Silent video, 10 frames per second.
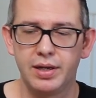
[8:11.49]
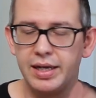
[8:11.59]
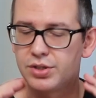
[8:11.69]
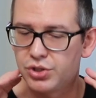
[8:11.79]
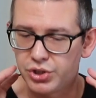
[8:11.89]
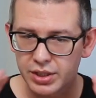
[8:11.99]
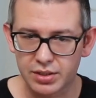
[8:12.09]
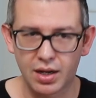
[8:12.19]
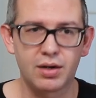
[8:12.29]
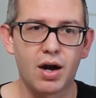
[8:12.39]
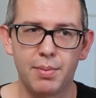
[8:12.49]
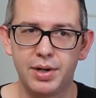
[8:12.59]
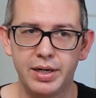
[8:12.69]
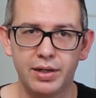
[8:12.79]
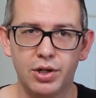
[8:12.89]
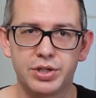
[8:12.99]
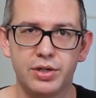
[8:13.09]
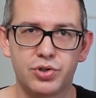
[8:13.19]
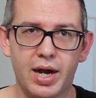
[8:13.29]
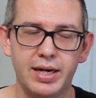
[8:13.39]
It's just not common in English,
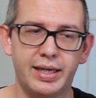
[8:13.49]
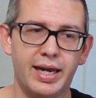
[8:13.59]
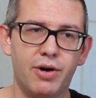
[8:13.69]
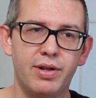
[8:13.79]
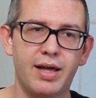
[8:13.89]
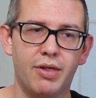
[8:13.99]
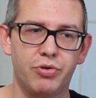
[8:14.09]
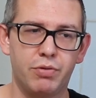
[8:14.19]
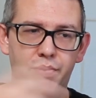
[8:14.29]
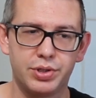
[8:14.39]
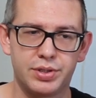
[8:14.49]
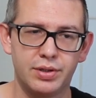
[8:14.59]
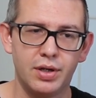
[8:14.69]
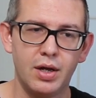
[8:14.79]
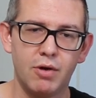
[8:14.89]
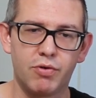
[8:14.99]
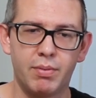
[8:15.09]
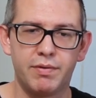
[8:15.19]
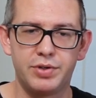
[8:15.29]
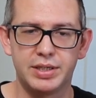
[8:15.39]
and trying to carry that third person
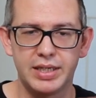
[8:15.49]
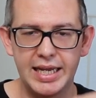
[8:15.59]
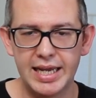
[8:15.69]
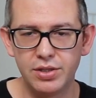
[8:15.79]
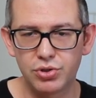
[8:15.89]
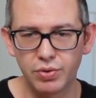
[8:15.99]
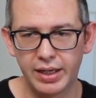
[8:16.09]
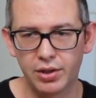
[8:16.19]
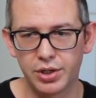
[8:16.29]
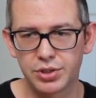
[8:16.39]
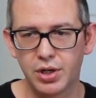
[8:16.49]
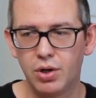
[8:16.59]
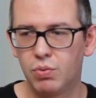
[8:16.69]
form of address into English